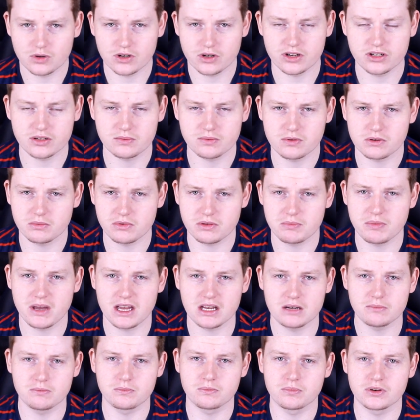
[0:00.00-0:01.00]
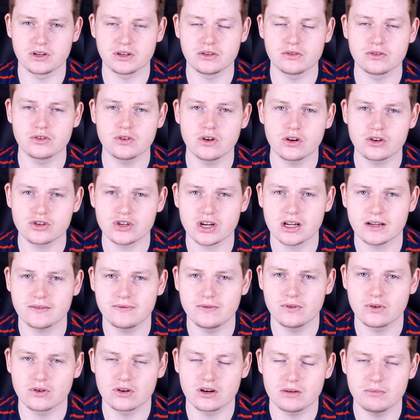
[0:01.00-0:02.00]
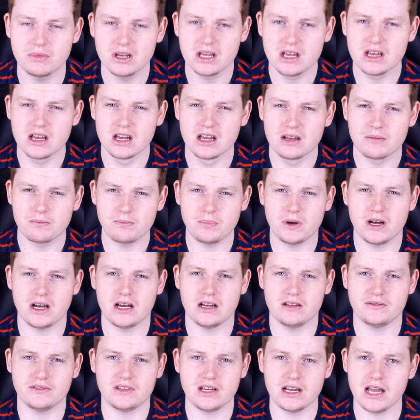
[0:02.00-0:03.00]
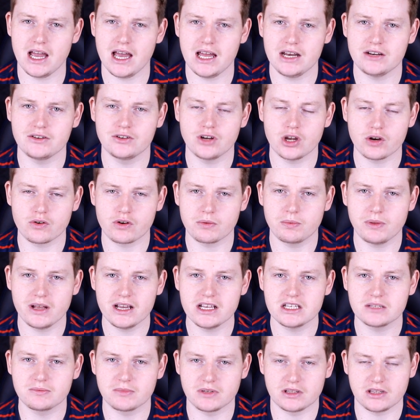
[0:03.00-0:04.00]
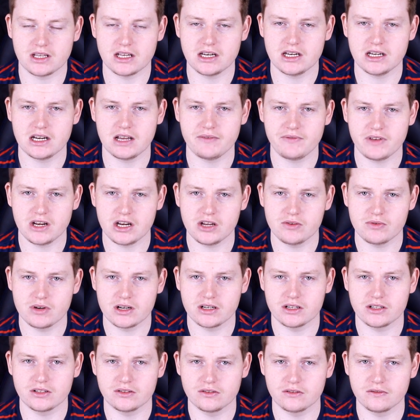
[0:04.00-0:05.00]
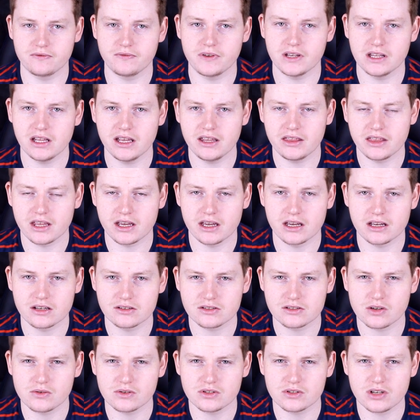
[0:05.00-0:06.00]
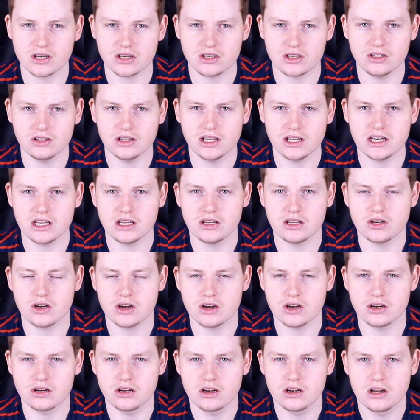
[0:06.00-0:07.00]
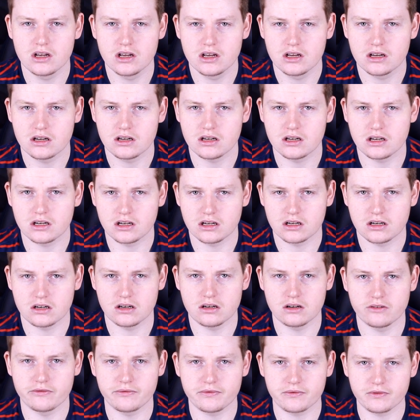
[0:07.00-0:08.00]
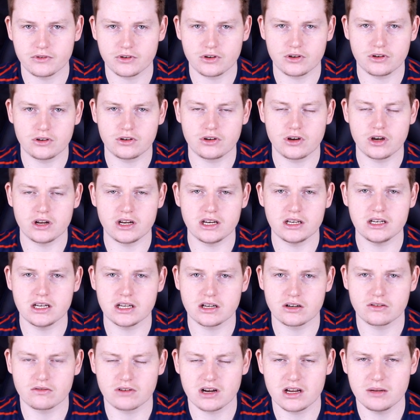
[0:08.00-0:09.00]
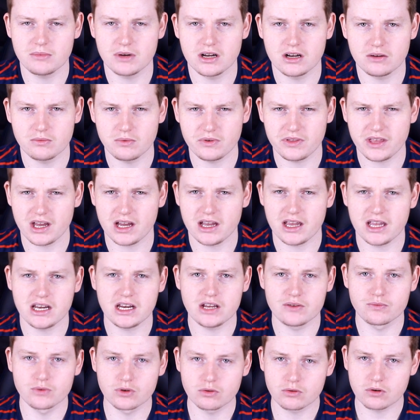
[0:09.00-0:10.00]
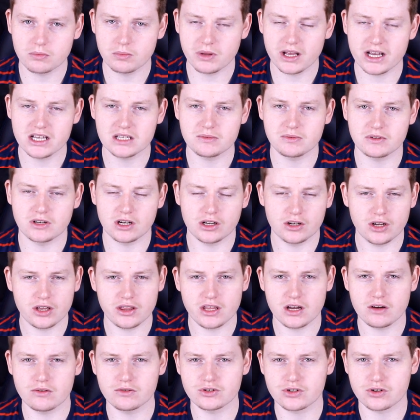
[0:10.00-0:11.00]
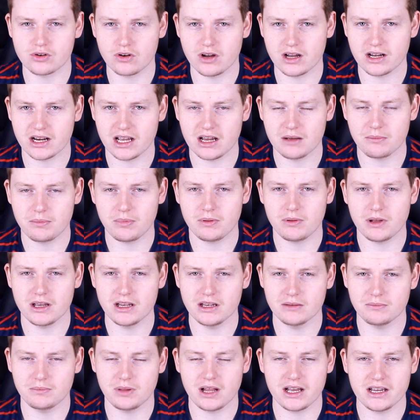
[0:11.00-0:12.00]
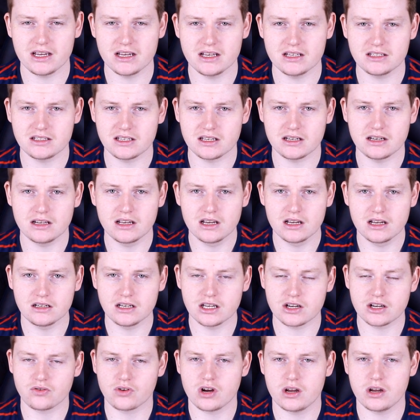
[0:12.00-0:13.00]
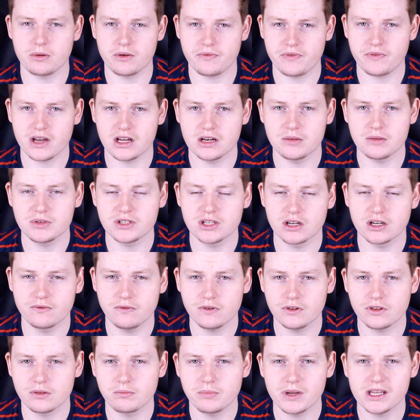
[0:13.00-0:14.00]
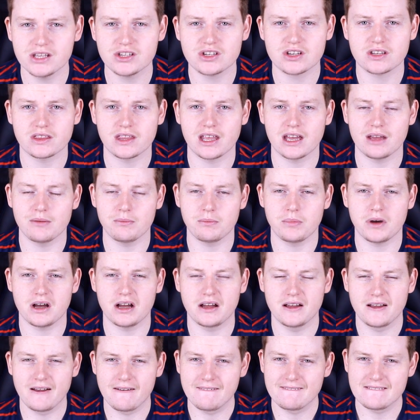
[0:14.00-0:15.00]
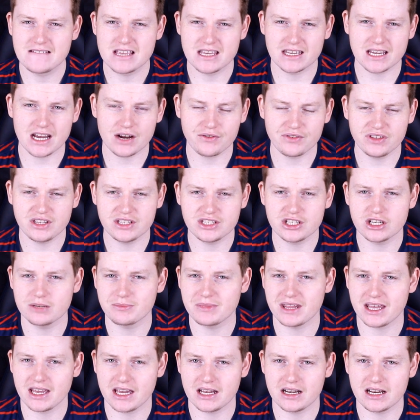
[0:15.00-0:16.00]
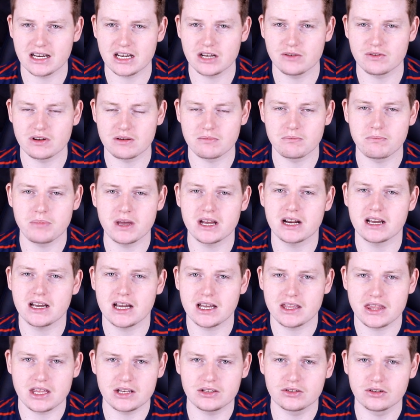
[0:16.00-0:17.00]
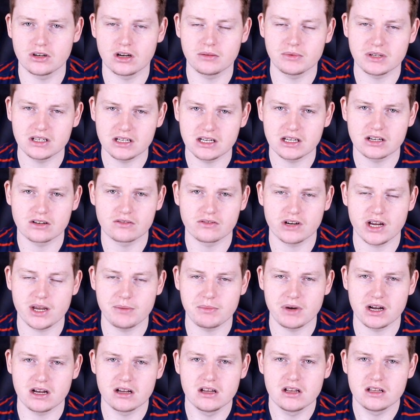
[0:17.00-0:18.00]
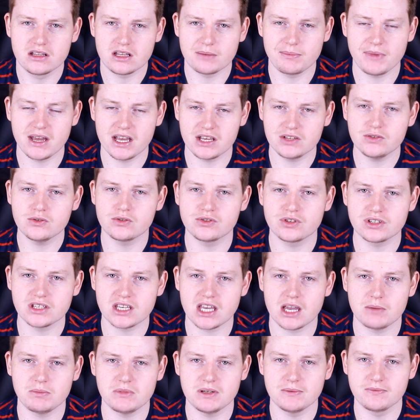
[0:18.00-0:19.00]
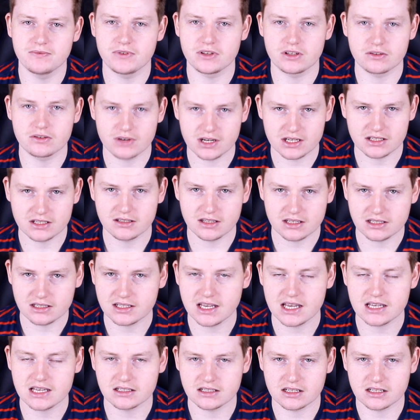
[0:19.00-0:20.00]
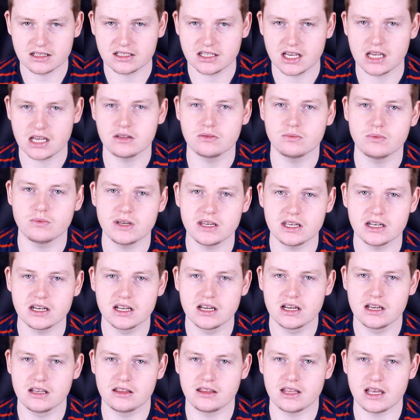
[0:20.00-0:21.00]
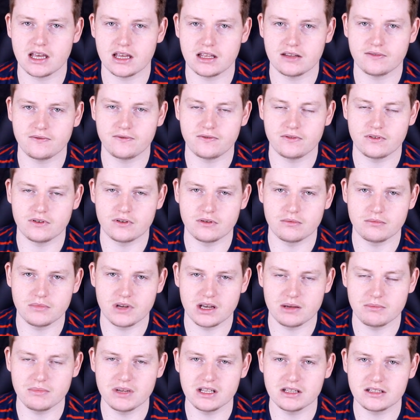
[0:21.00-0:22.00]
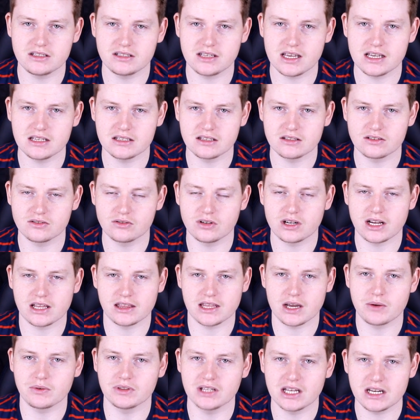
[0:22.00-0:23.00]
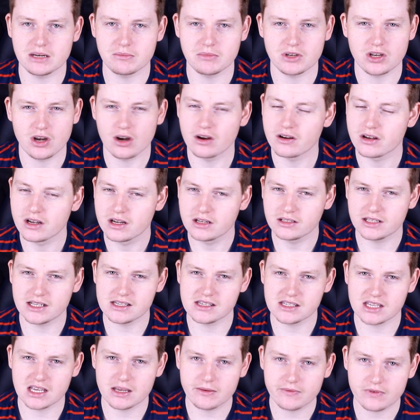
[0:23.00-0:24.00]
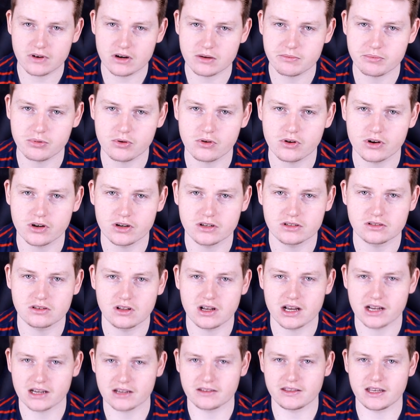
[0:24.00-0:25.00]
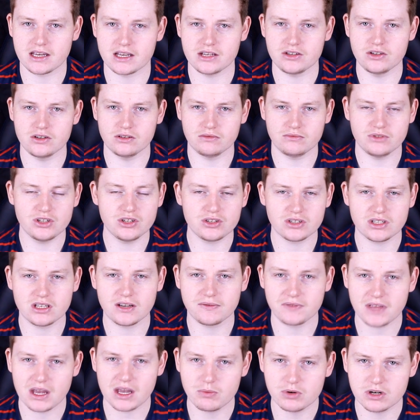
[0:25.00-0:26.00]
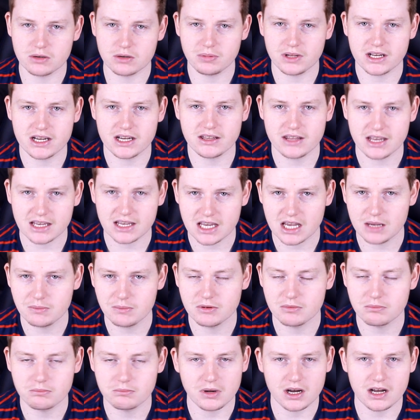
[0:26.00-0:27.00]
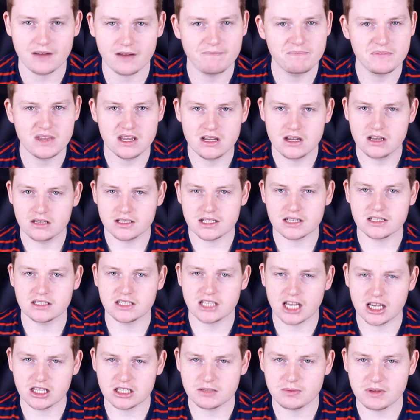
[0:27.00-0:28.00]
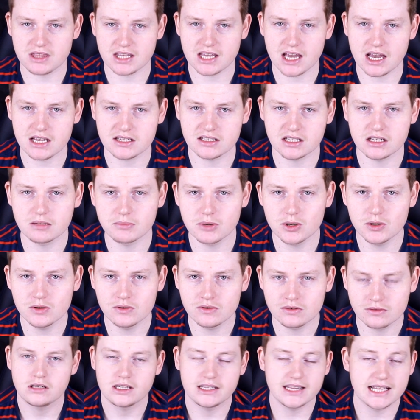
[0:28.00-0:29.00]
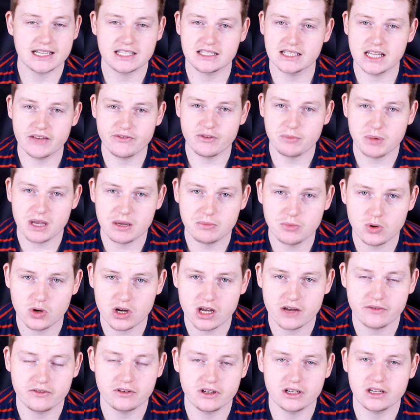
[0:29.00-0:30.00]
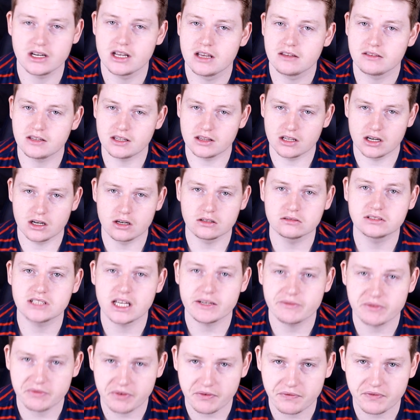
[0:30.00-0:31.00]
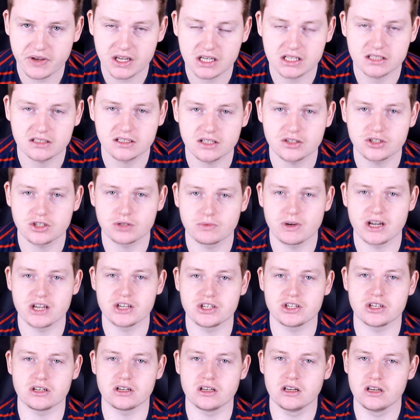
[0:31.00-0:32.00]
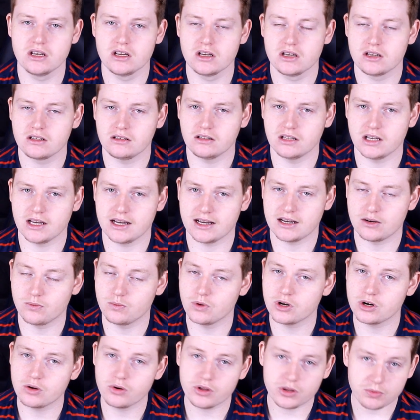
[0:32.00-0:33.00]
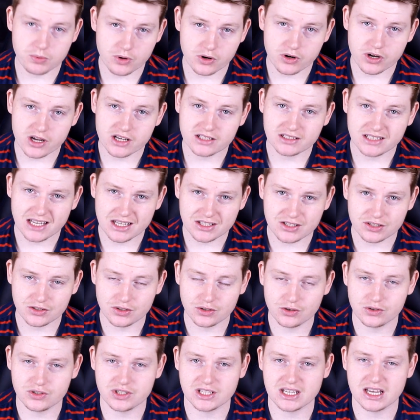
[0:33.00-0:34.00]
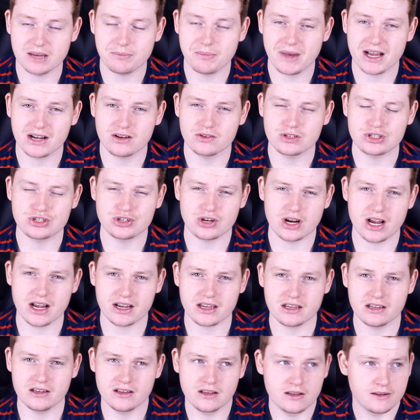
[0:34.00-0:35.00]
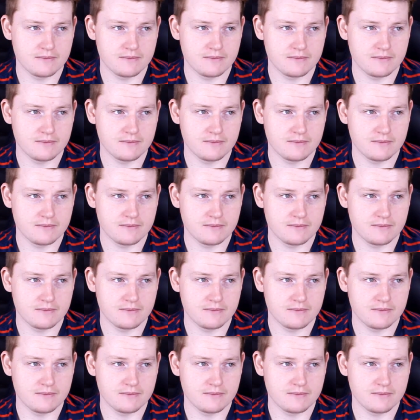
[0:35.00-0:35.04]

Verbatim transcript: Warriors probably paid a pretty good contract for him, but they had no replacement. They didn't have anyone to fill in there. So it's like you're letting go of Cody Nikorima without any real replacement. I know they were trying out players, and Nikorima found himself on the bench and that, but you can't really tell them they had anyone better at the time than Nikorima. They may as well just kept him for the rest of the season. It seems weird that for a mid-season signing, they would let him go. Doesn't seem very Broncos-like. They usually, if they want to play, they keep him, but doesn't seem to be the case anymore. And that's never been more evident than the whole David Fifita situation. Now, what do the Broncos need to do to get back on track?